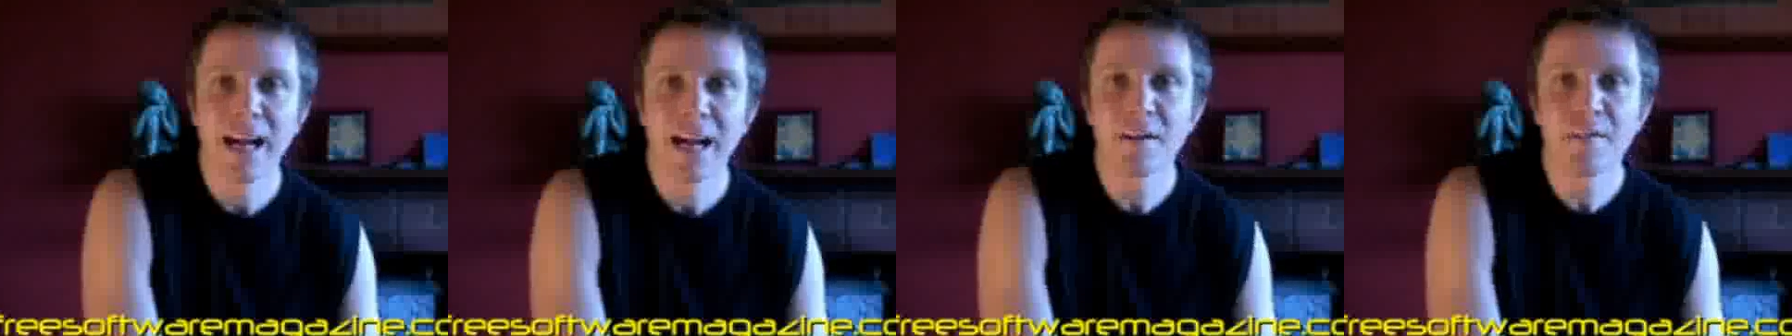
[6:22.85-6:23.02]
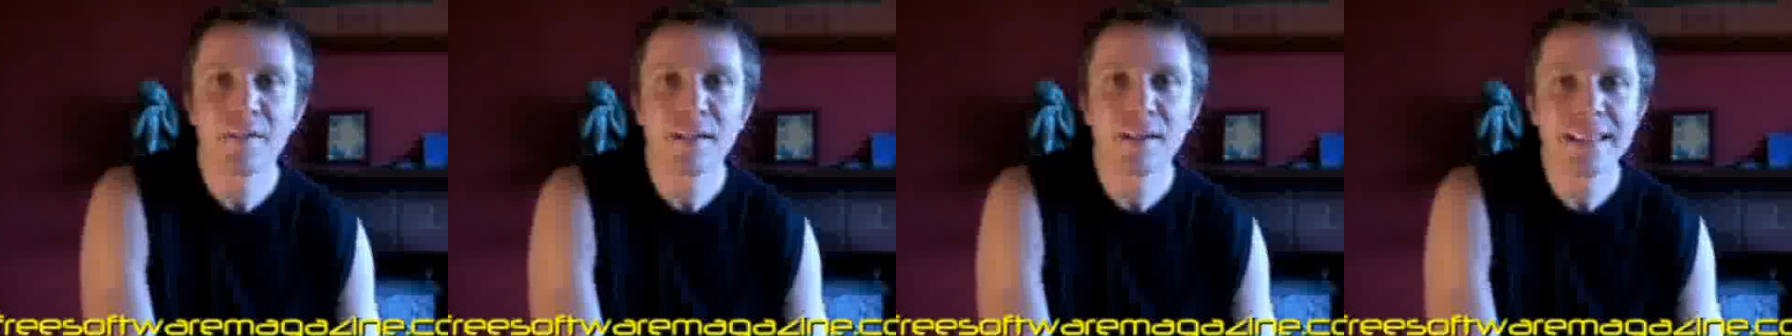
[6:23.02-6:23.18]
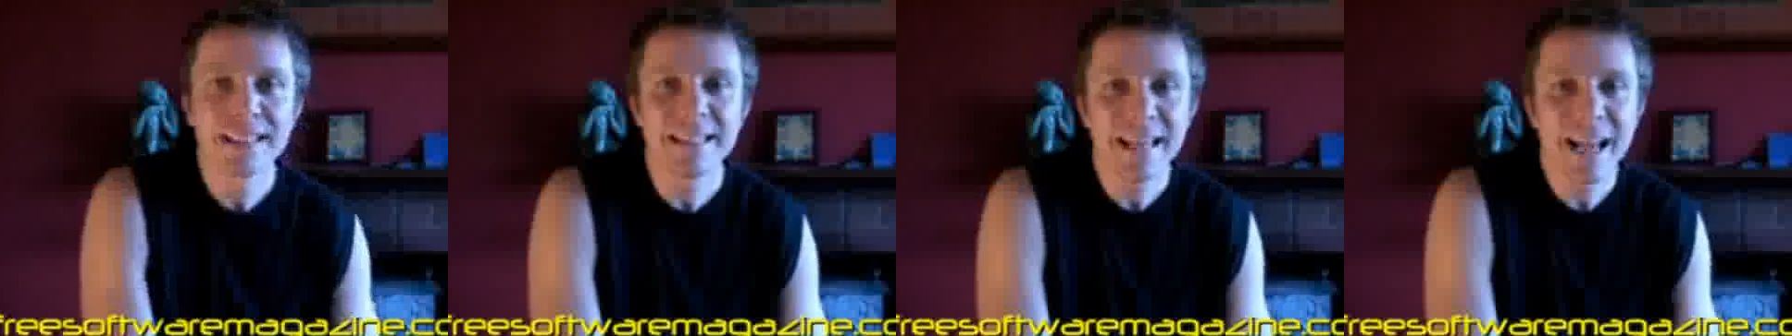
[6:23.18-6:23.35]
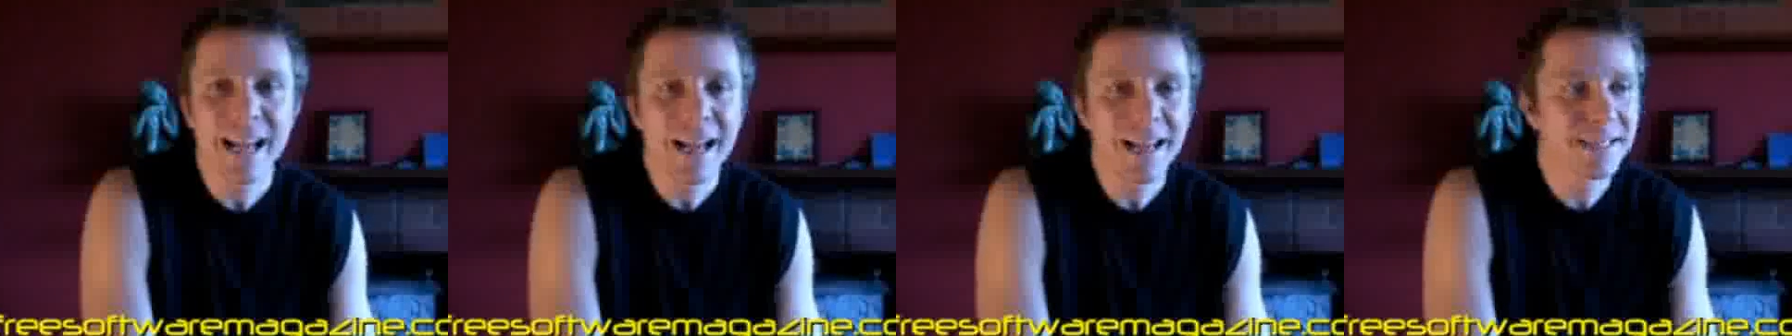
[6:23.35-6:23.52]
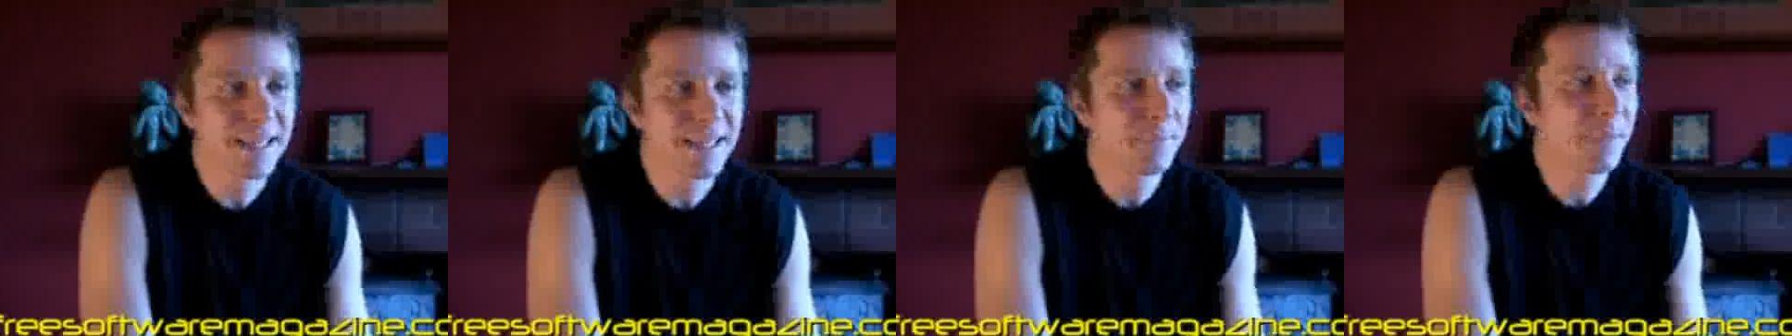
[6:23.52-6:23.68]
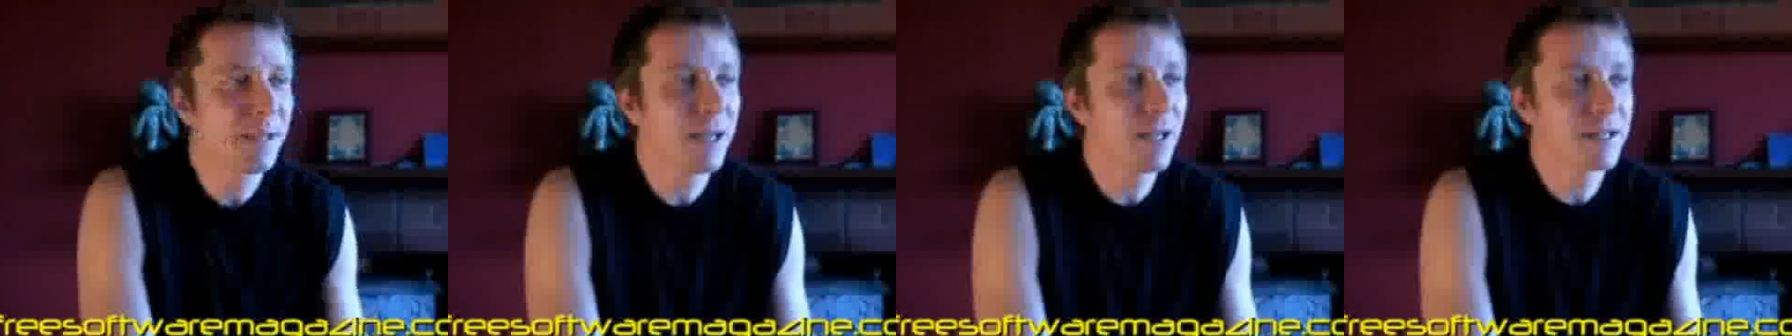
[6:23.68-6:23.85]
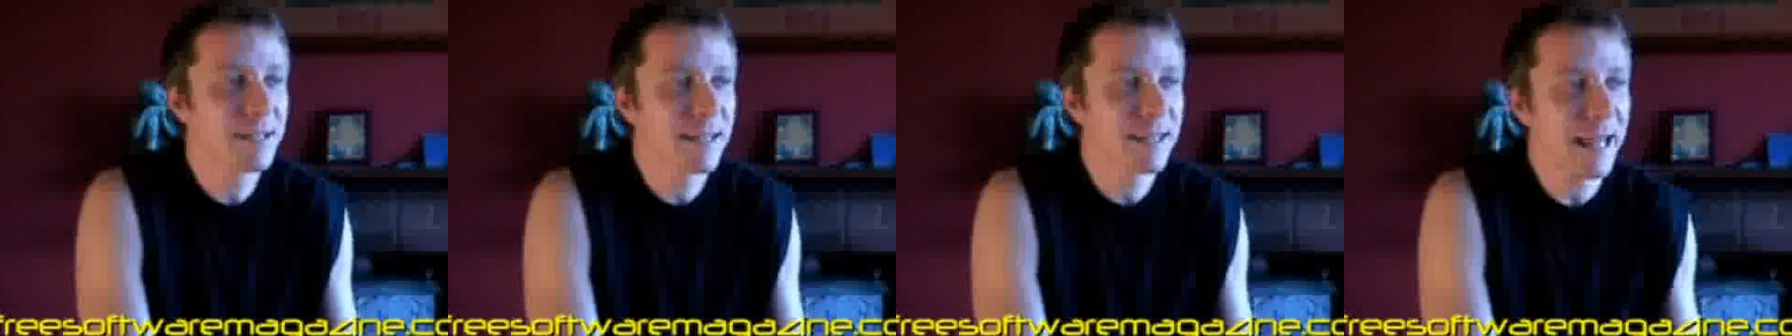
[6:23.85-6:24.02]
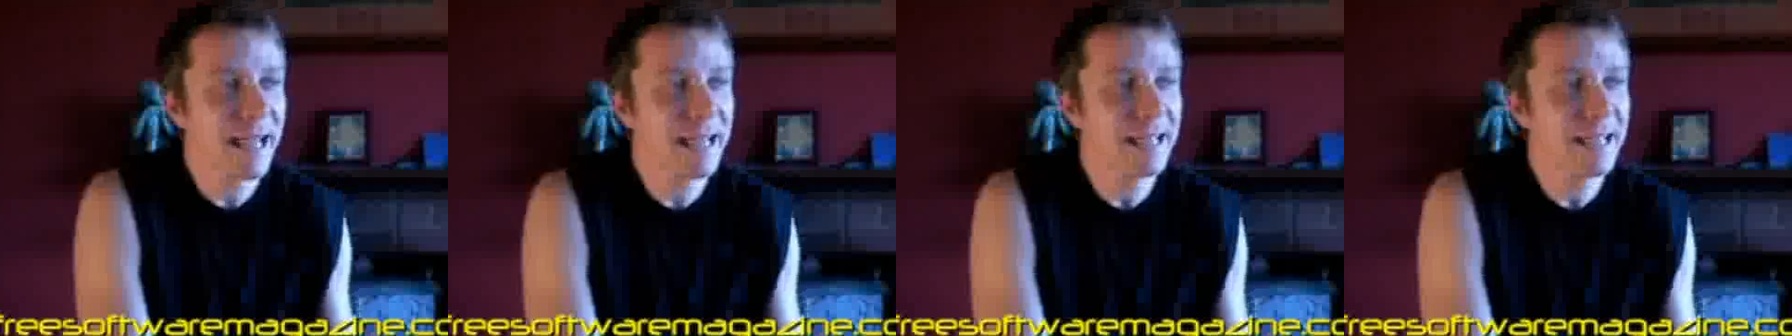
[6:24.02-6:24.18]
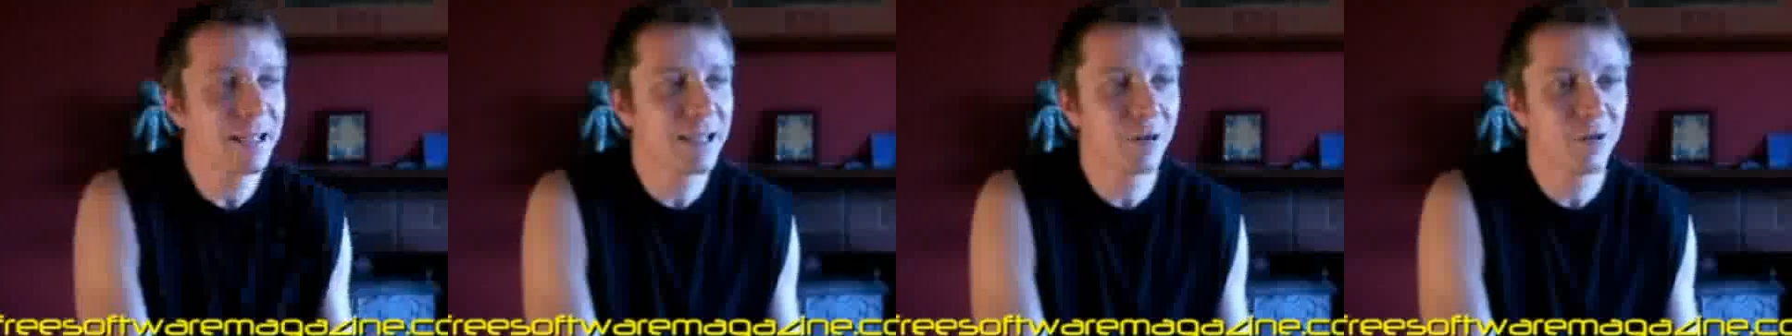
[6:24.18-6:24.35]
are fantastic because
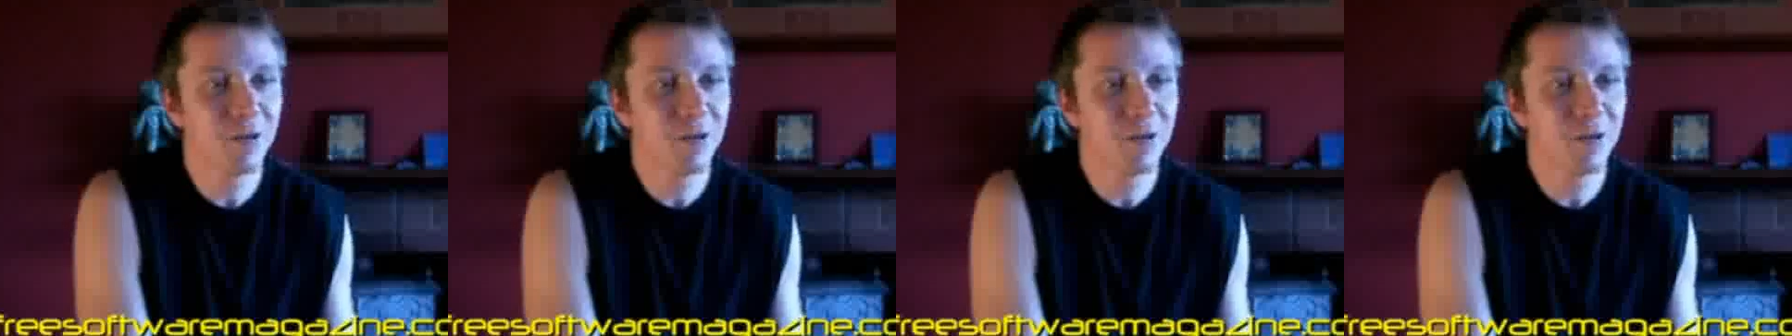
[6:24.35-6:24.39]
they